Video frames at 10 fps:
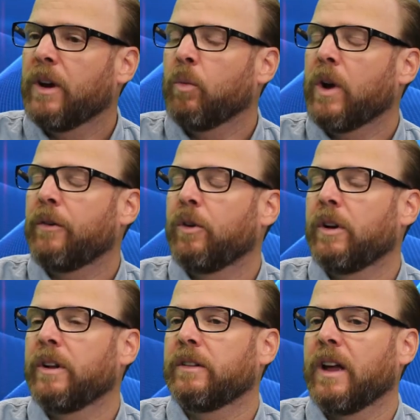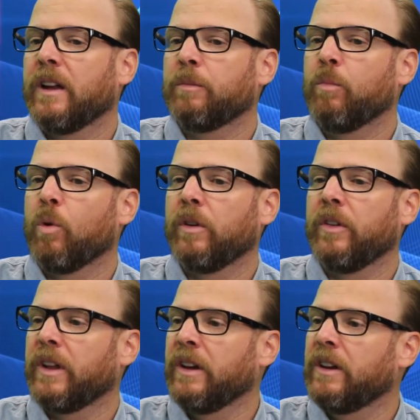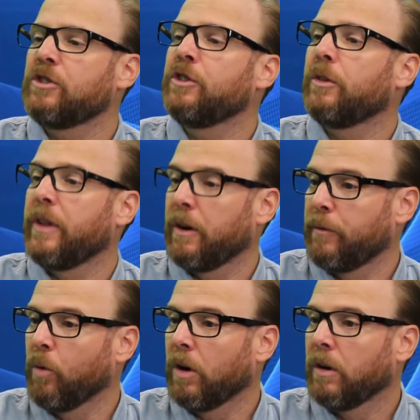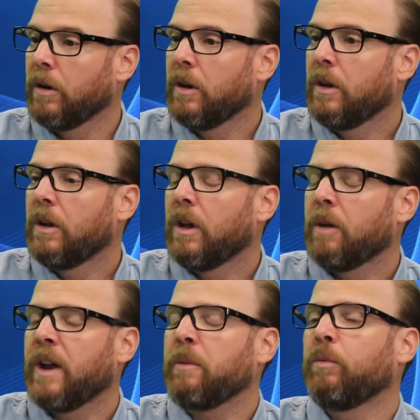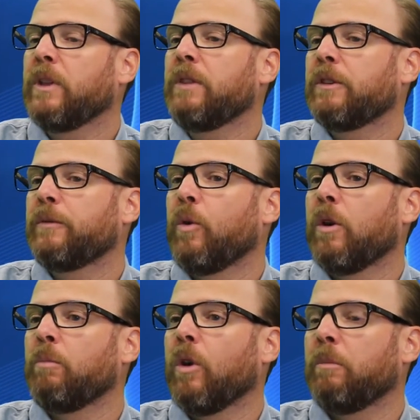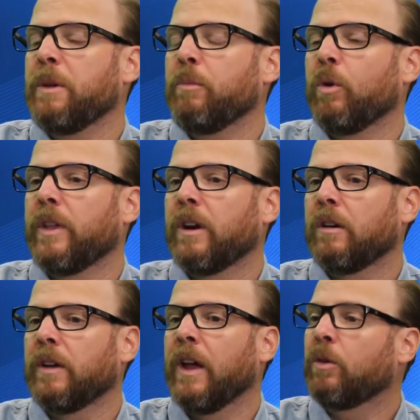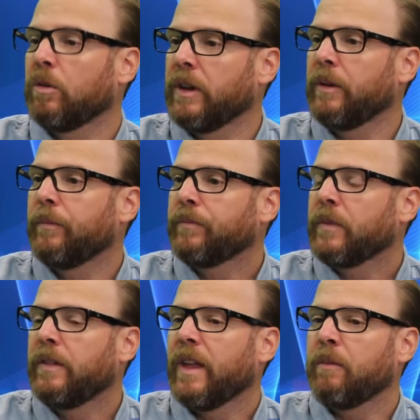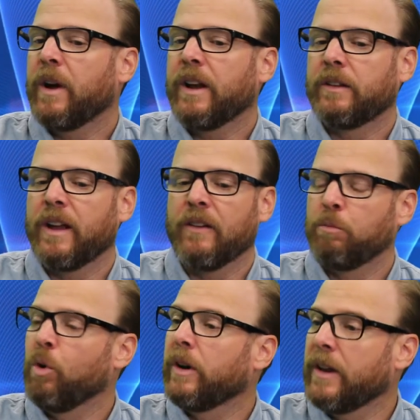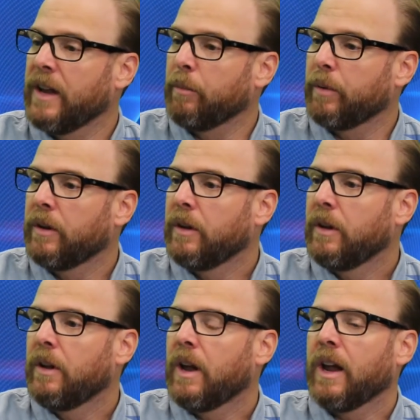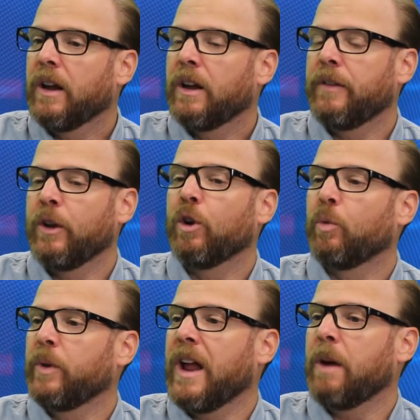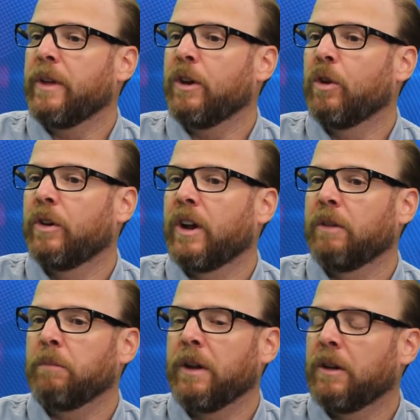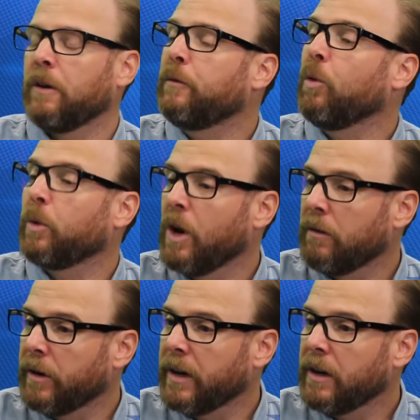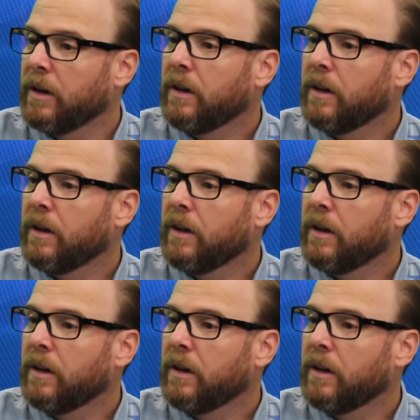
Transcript: But what I've heard is that it's more the condition you're there for. Okay. I, mean, I believe it's for more people that are elderly that might, say, have a broken hip. Mm-hmm. And if they go to rehab, they know they're not going to might get a full recovery.